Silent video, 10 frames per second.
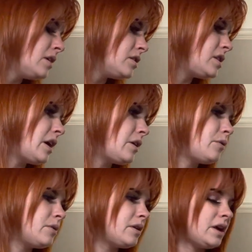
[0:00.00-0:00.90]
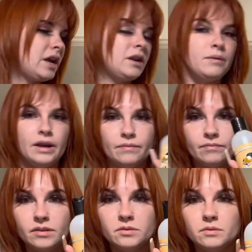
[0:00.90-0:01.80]
So anyway,
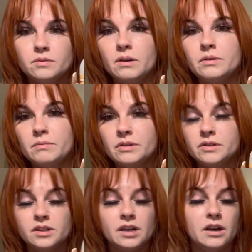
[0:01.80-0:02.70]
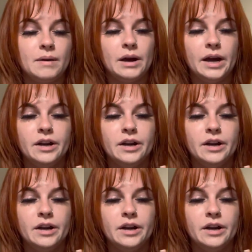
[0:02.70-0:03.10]
this was what I was most excited about.